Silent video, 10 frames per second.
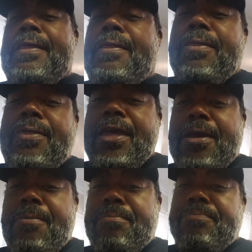
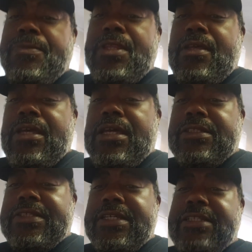them and
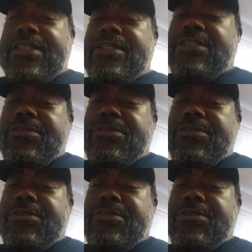say that there is a